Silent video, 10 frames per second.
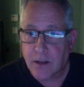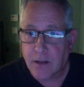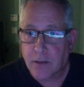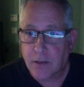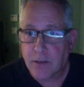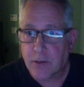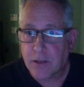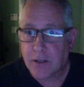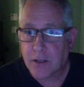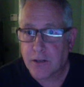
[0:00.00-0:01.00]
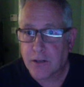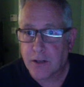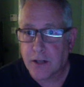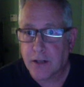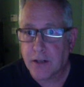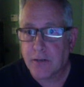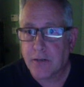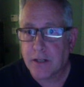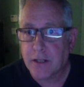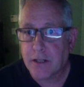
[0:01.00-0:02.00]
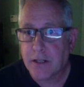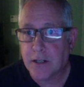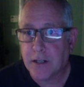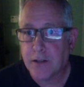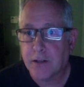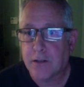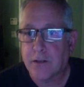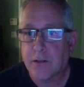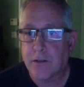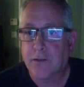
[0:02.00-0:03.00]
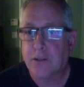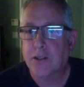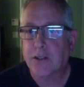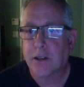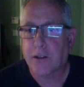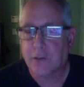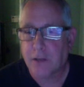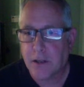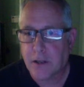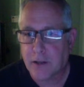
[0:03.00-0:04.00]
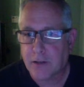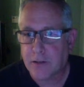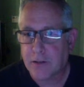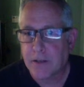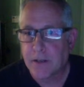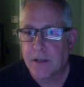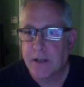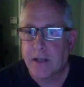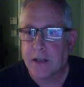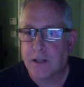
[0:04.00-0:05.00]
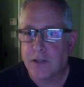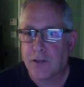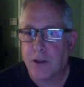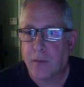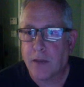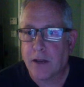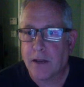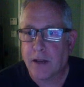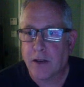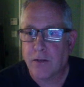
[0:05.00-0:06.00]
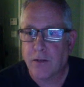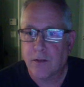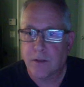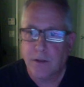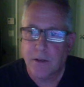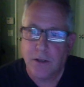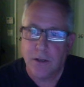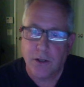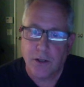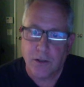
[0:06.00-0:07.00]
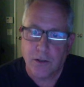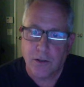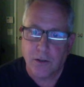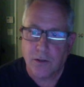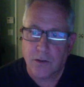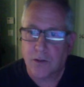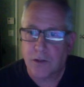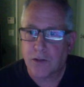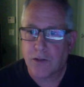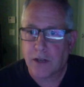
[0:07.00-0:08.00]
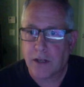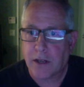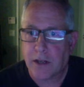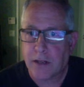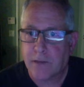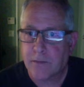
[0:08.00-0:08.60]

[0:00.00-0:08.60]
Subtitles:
We did it once here, tried here. We did hit it here, or just under 20,000, and then she dropped back down to this trend line.